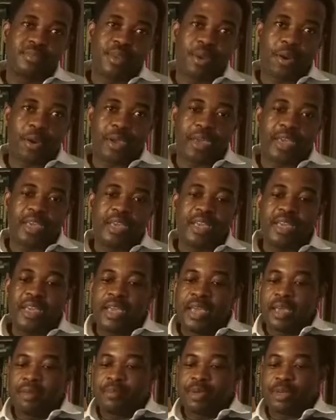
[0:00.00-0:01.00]
Okay?
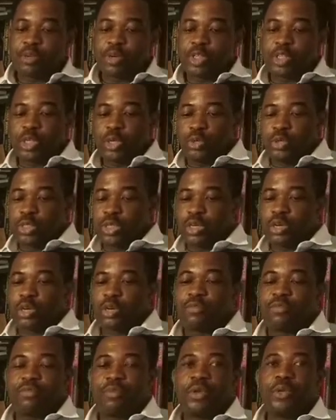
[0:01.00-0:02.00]
Because she losing a lot
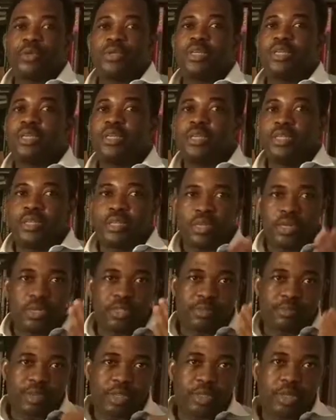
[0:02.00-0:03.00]
of fluid, you need
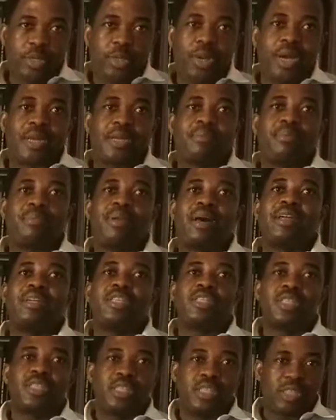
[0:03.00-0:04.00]
to make sure you are
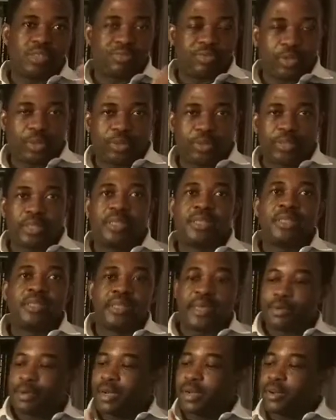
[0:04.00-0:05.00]
replenishing this fuel.
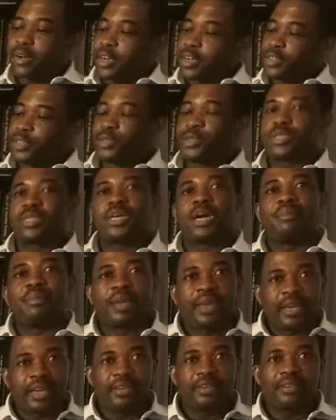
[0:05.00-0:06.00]
That's why green juice coming
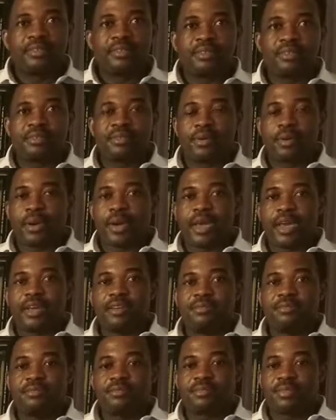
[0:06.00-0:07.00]
in.
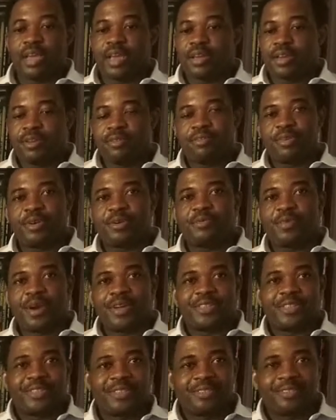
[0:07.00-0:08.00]
Okay? Thank you very
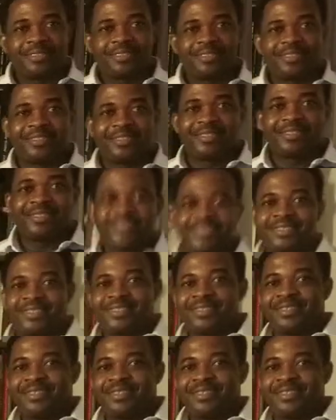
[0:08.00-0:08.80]
much.